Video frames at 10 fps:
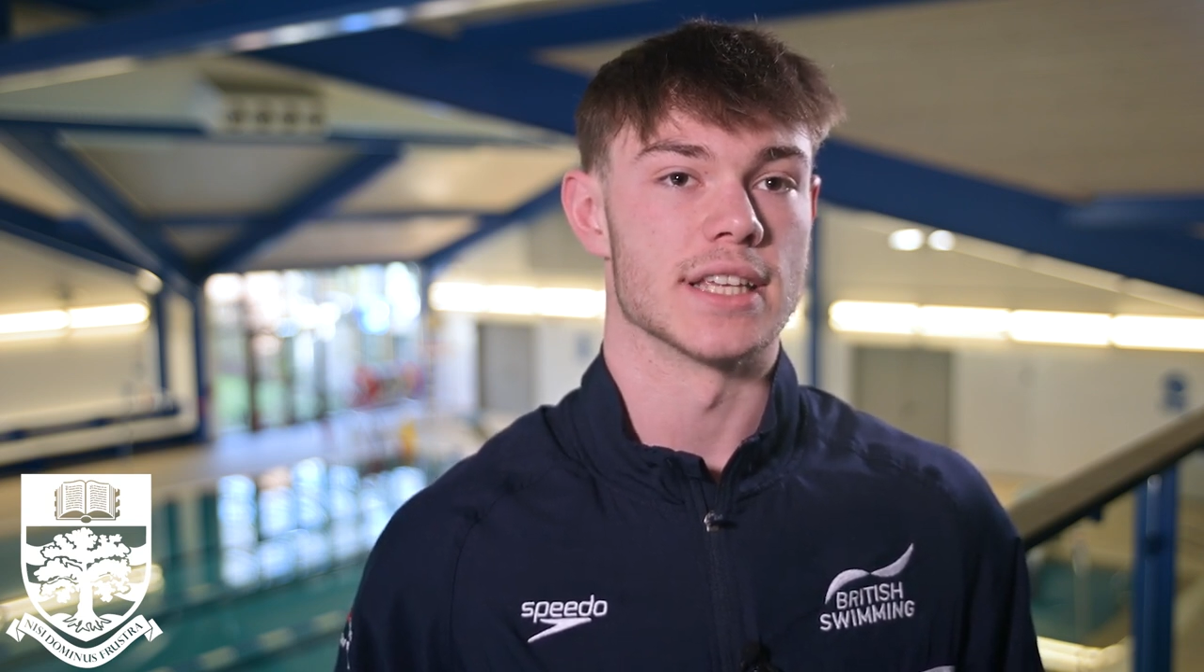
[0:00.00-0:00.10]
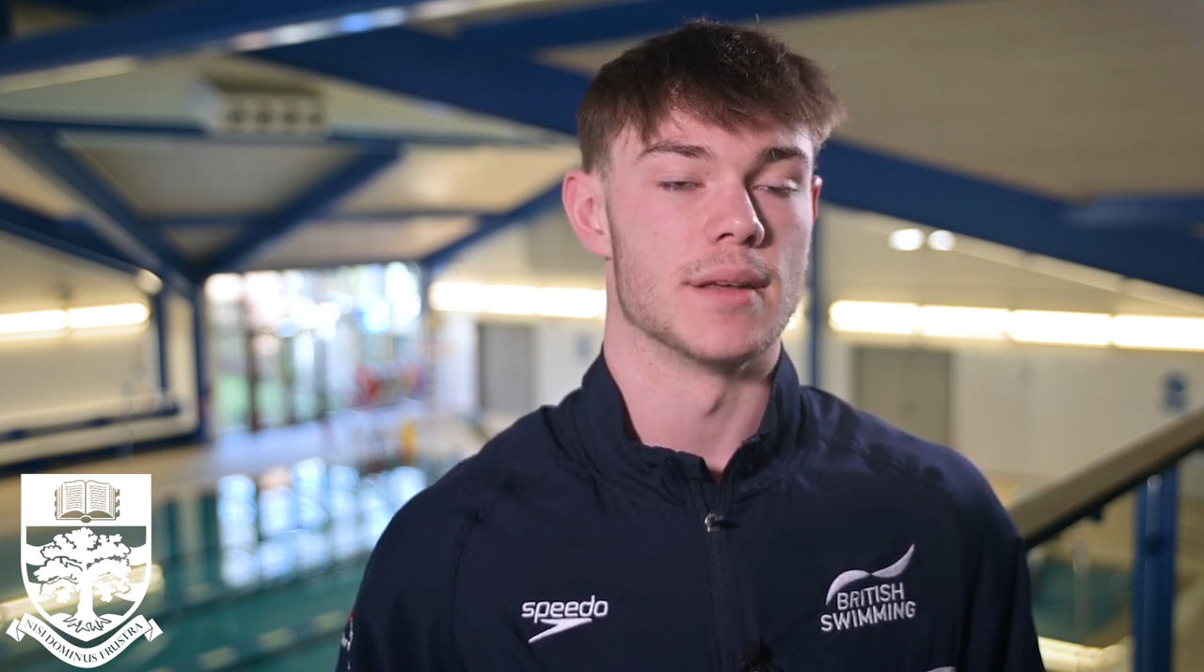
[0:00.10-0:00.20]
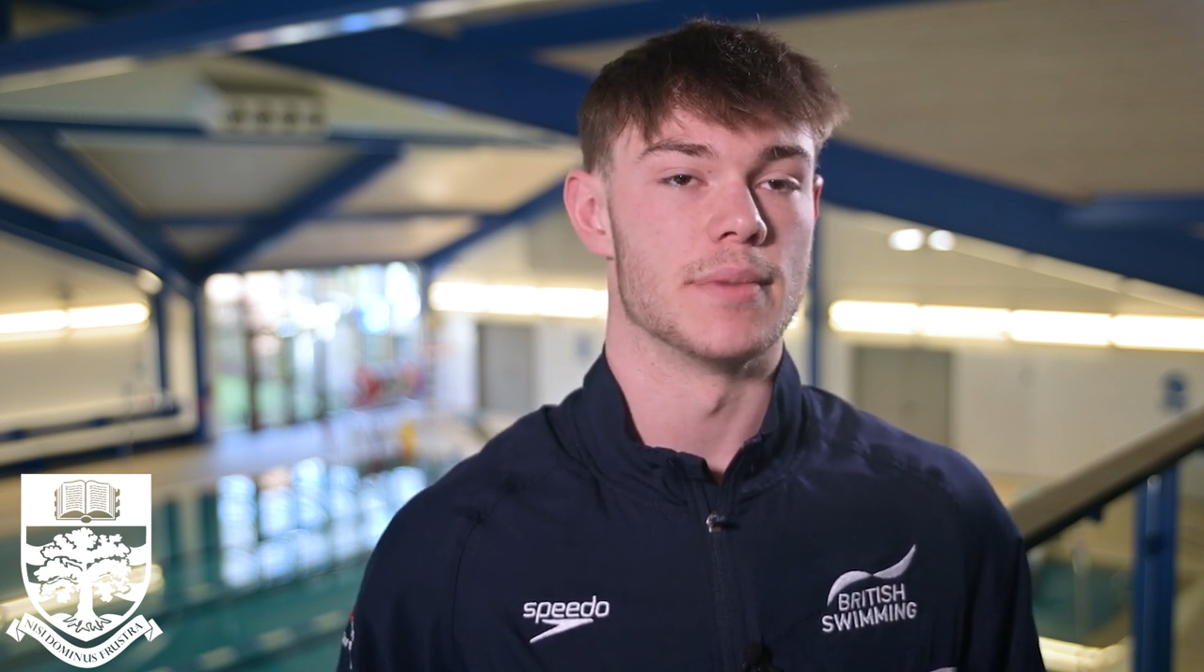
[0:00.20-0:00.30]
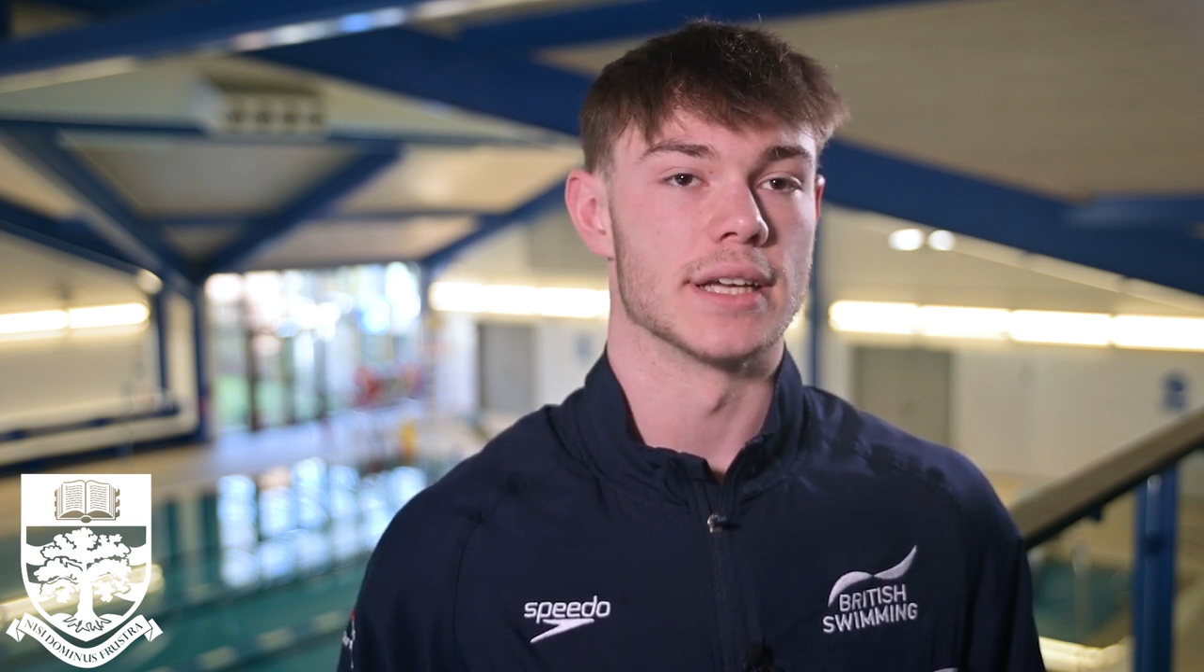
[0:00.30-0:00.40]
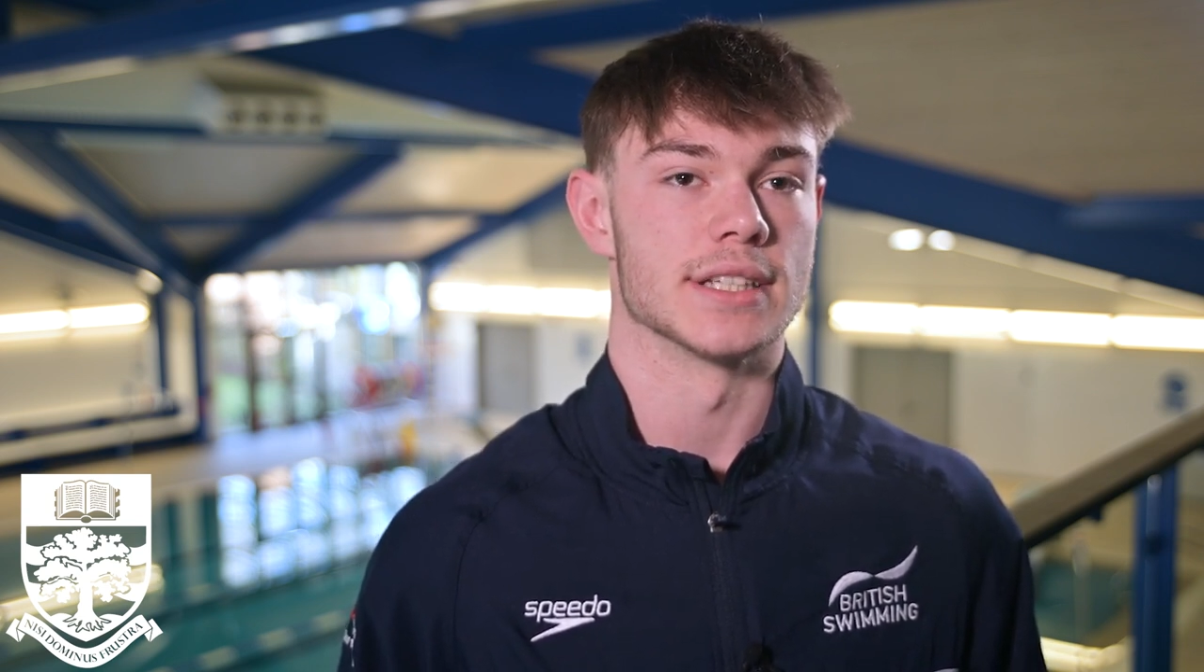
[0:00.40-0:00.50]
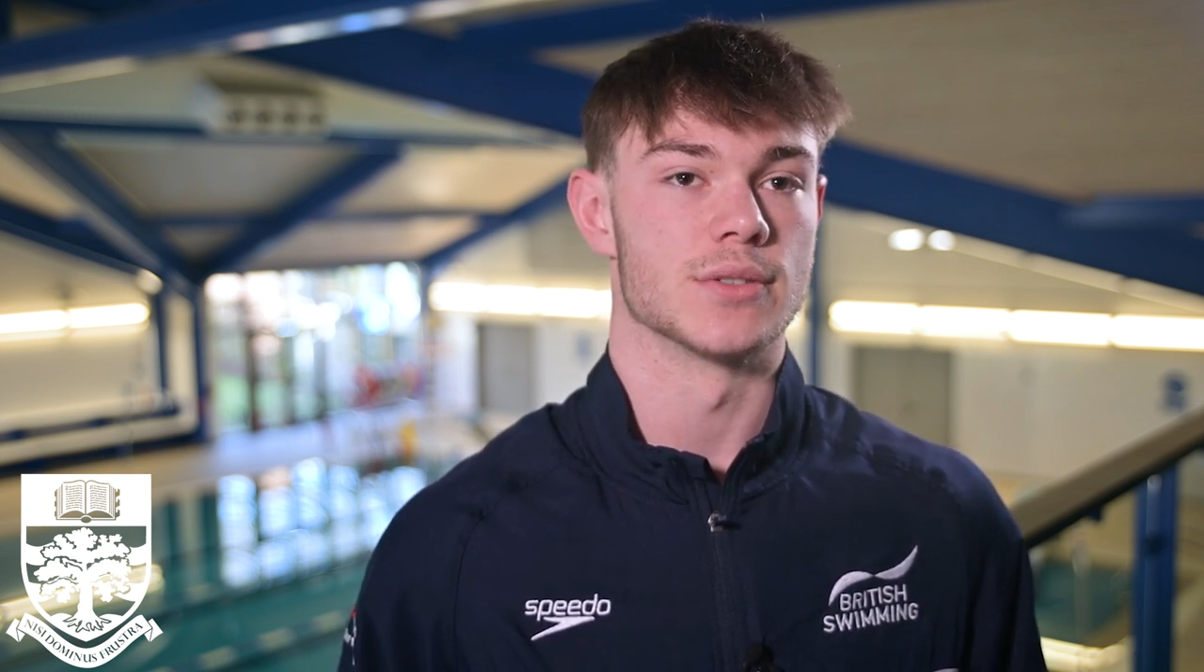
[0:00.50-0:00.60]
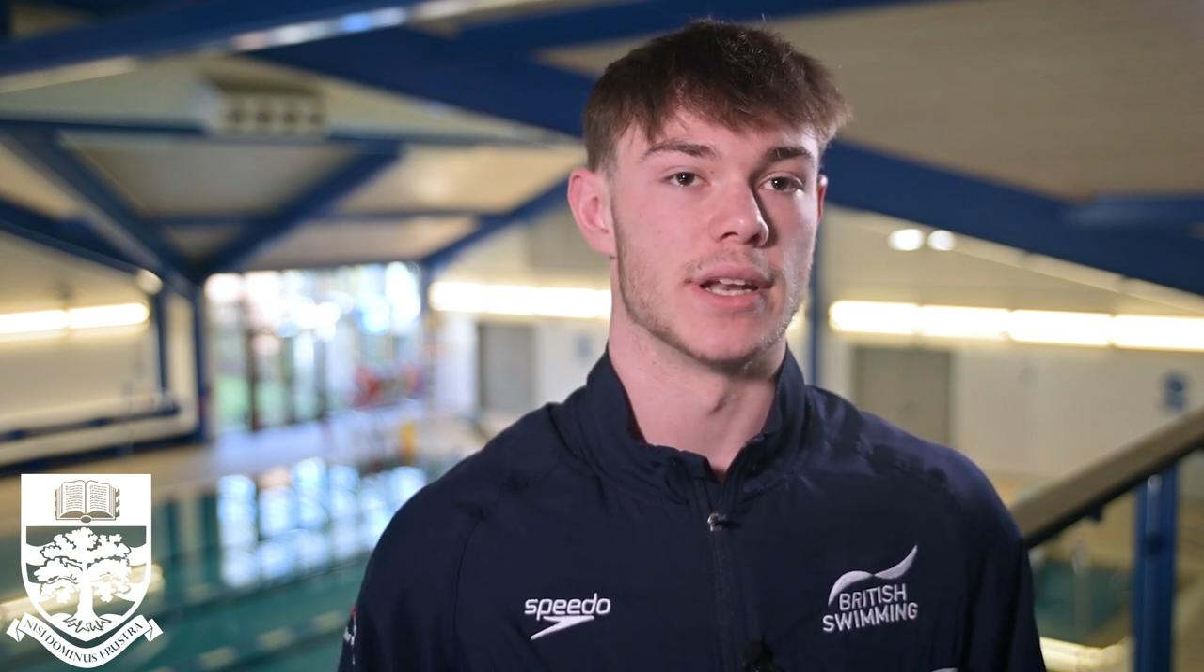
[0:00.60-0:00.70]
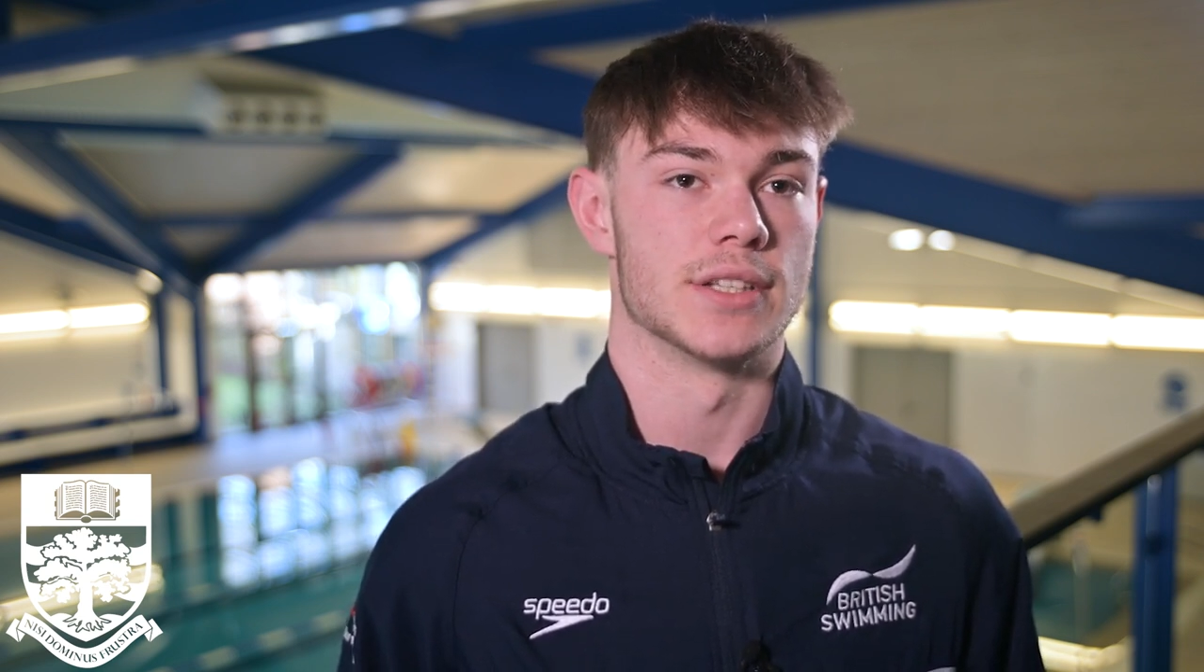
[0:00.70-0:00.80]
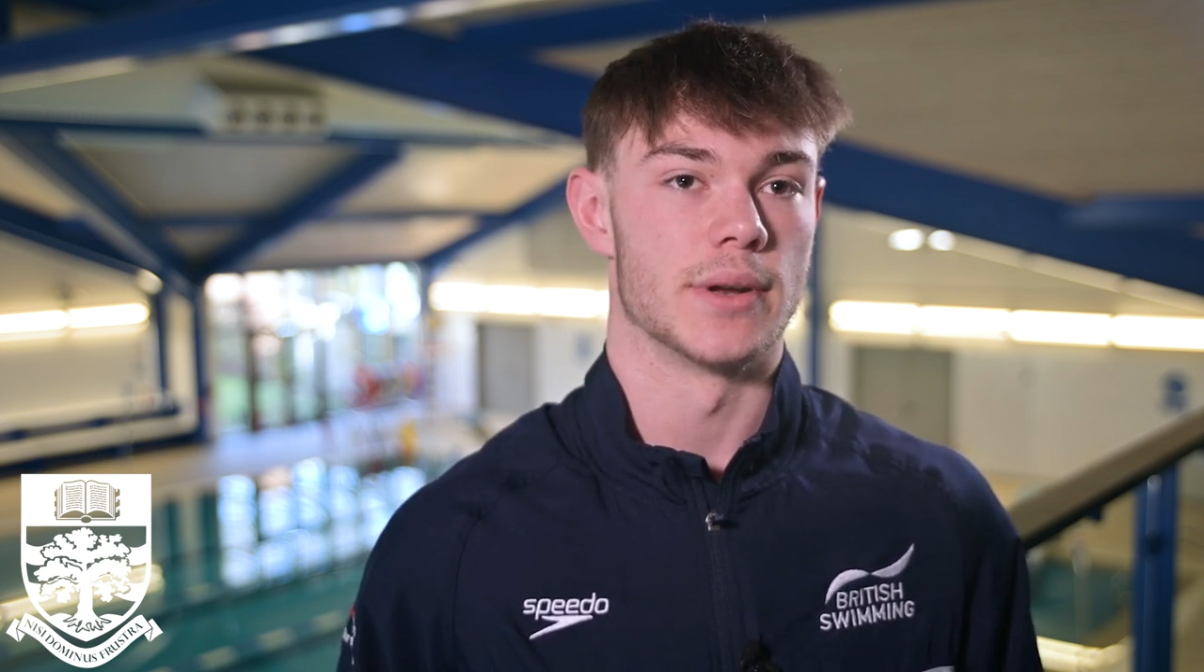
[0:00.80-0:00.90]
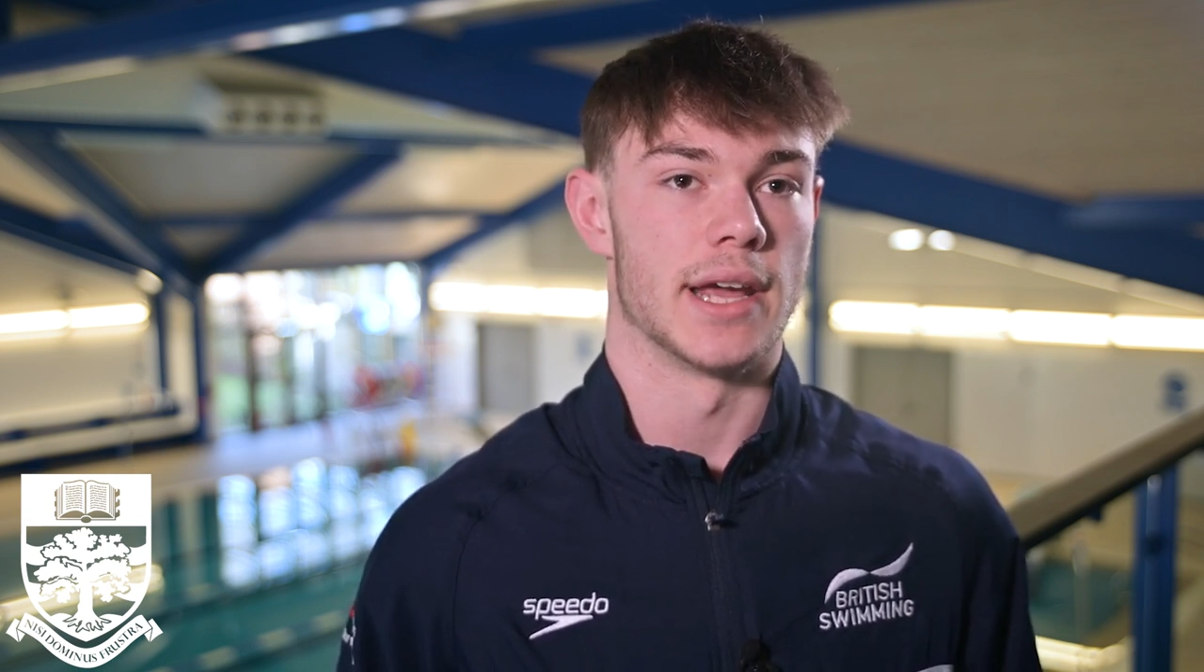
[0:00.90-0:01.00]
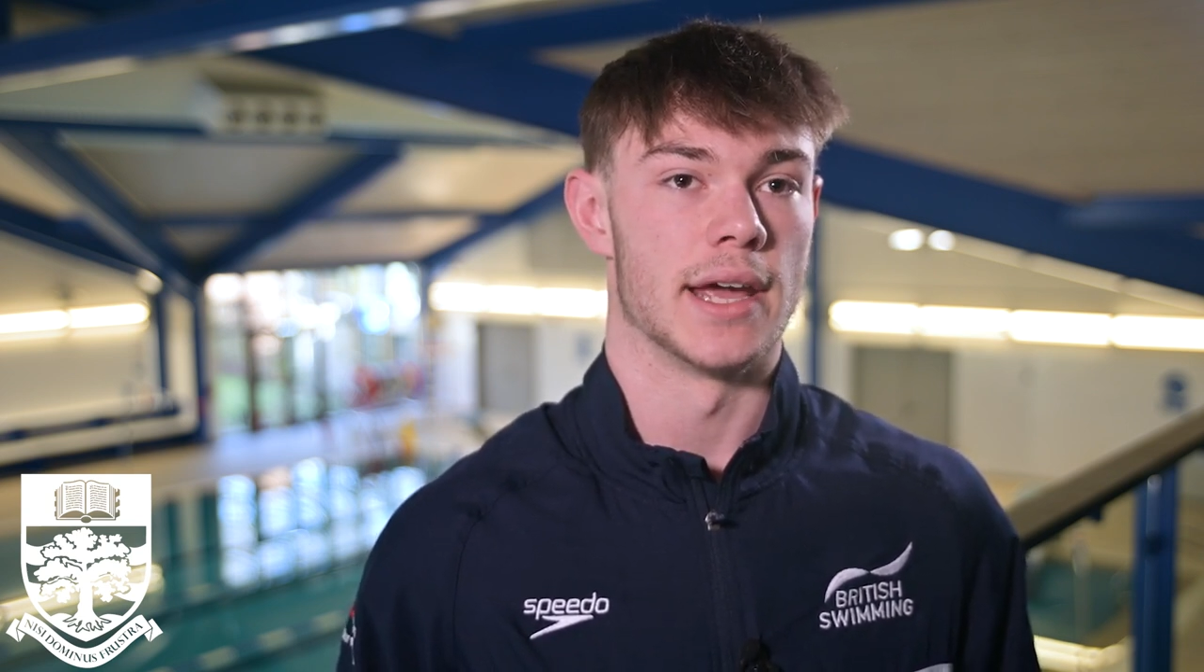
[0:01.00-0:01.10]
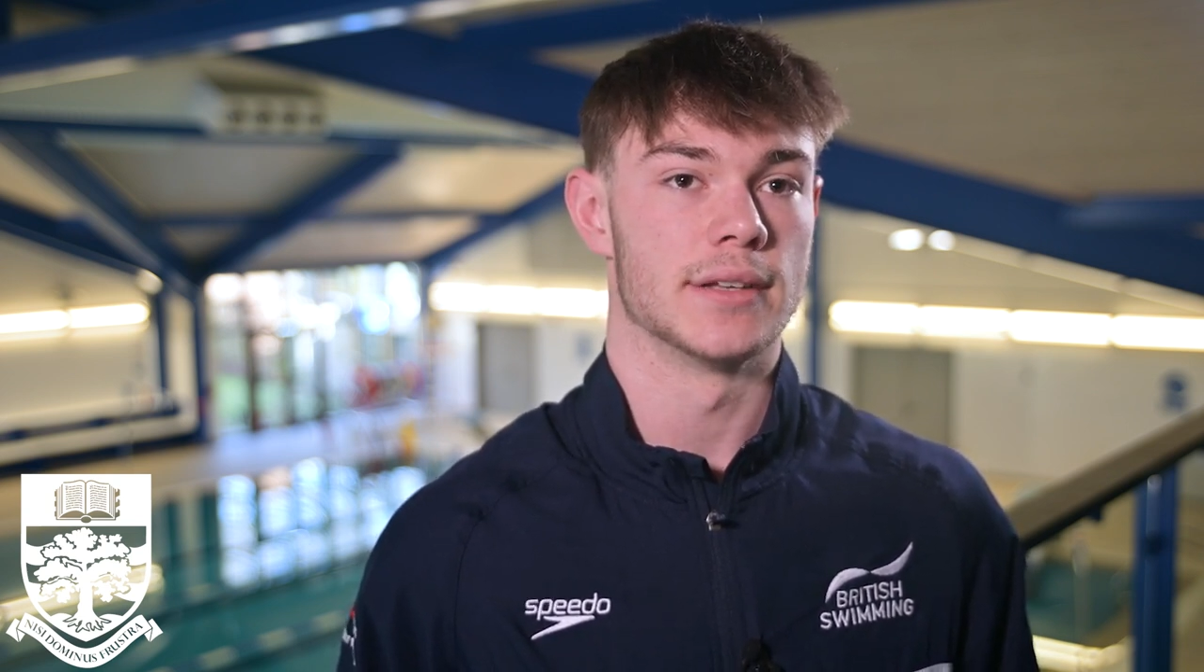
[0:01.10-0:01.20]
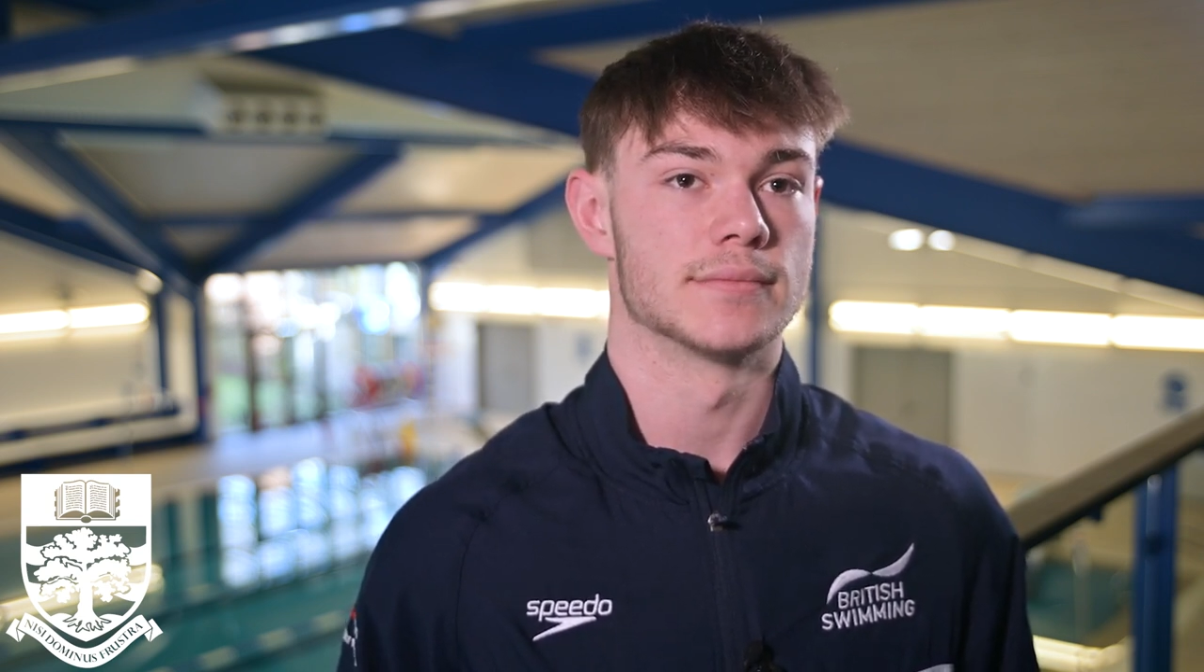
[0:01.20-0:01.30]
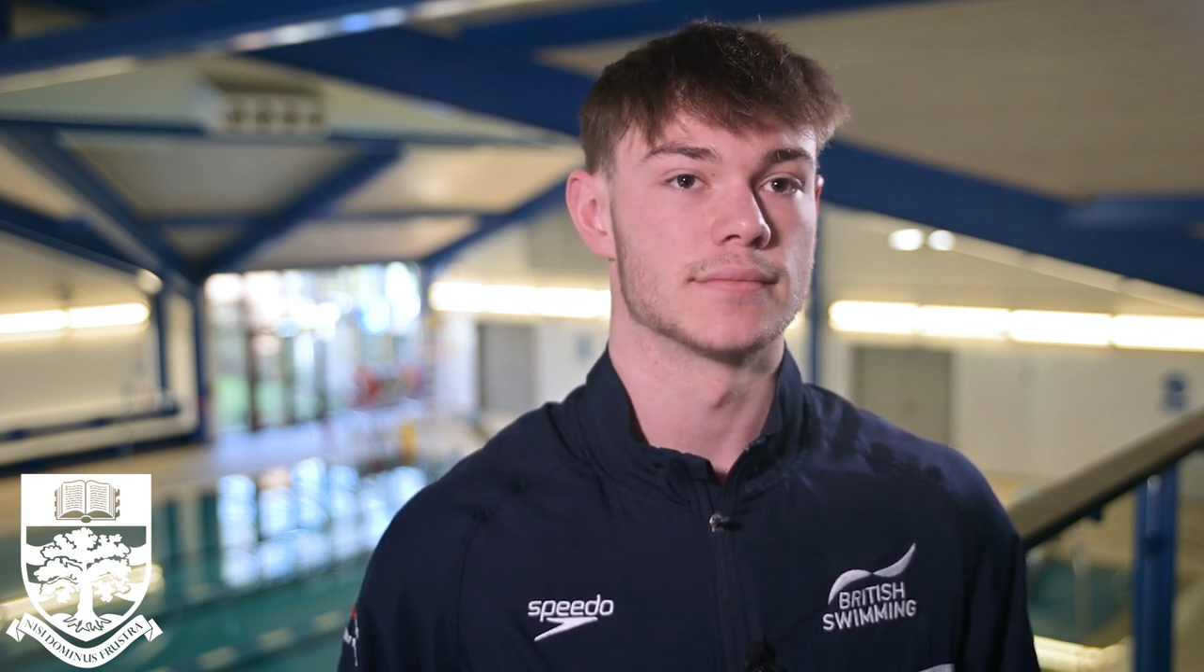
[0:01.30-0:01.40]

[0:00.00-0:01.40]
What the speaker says: Olympics in 2028.